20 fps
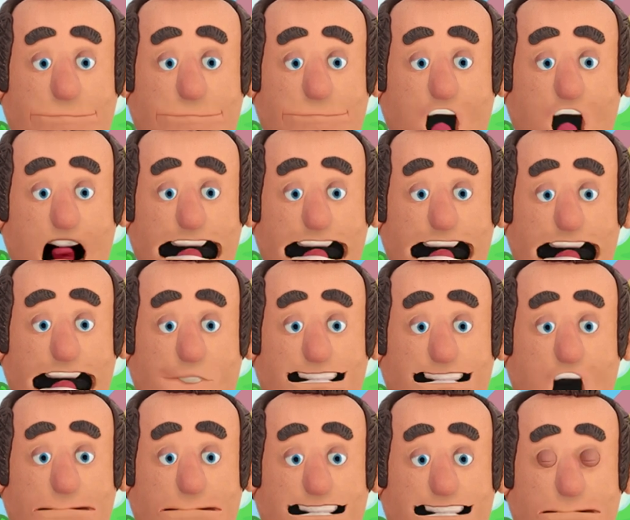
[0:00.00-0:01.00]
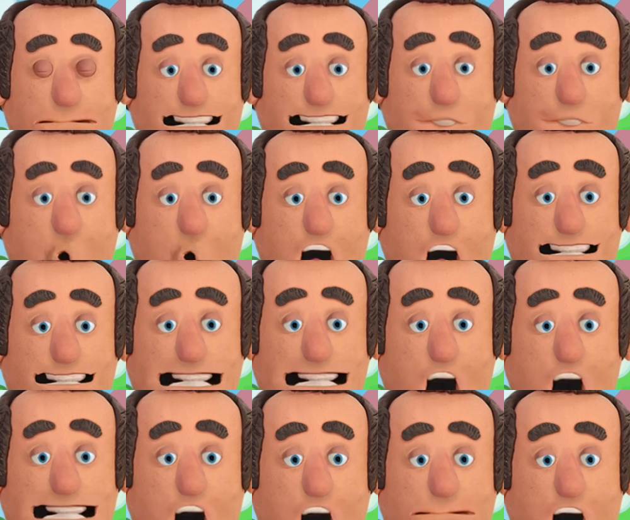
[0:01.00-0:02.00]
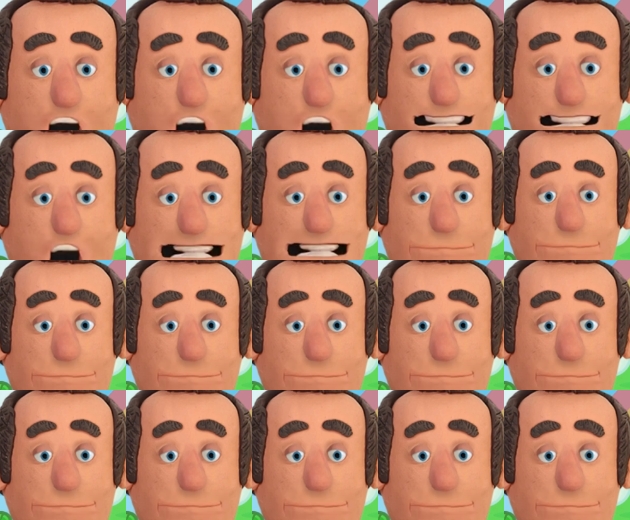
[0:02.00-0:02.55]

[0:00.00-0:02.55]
relieves symptoms of worsening depression.